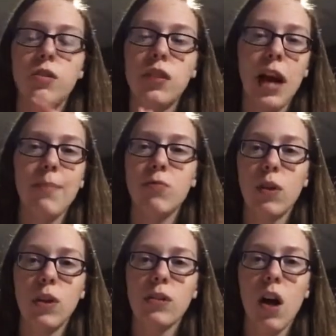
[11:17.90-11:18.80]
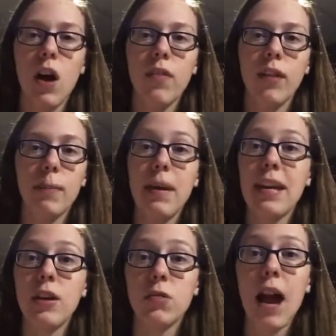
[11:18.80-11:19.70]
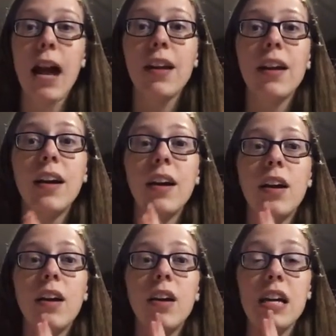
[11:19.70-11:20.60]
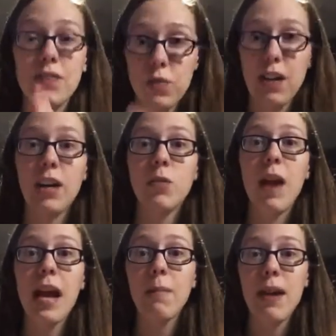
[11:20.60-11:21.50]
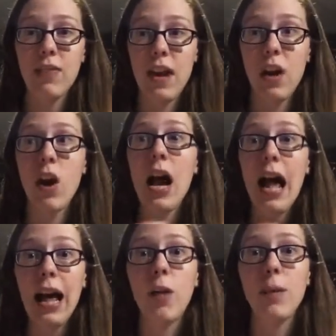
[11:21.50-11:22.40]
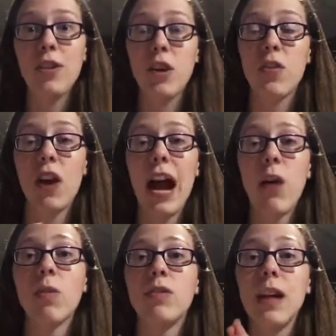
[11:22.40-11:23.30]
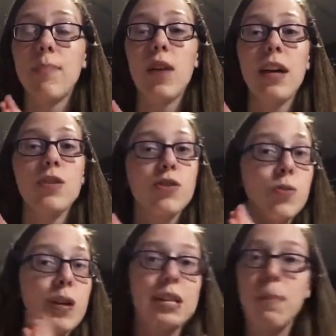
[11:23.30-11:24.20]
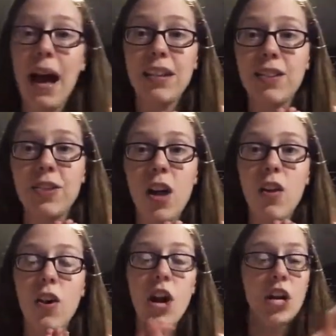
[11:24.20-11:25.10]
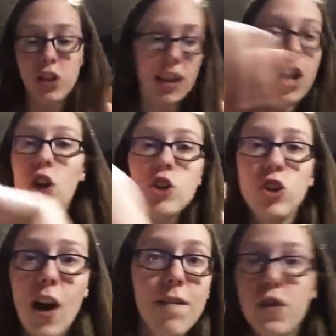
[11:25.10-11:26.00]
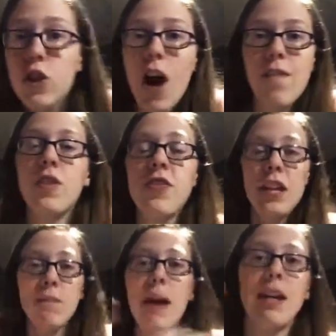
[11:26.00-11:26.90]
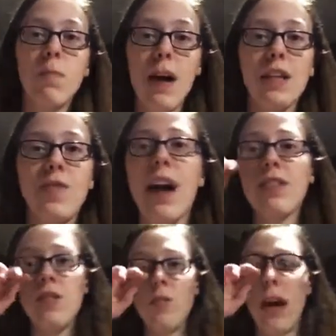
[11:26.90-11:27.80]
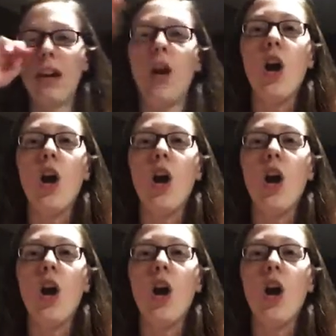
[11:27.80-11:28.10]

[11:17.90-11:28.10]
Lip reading: time drills of like making your rack. If you've got your rack mate there, help each other out. Stop trying to squeeze past each other to like shove your covers in and make your bed as fast as you can.